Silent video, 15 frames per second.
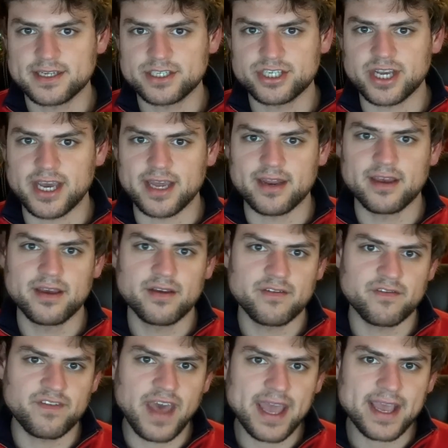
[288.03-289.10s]
gen
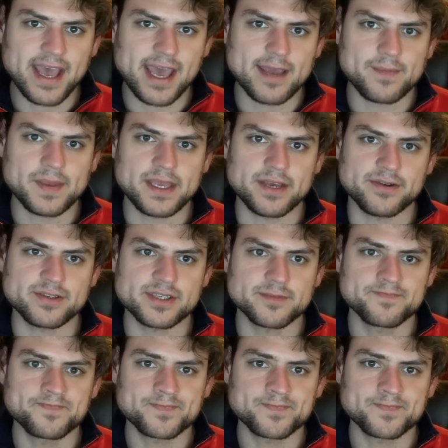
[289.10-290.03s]
Vega APUs.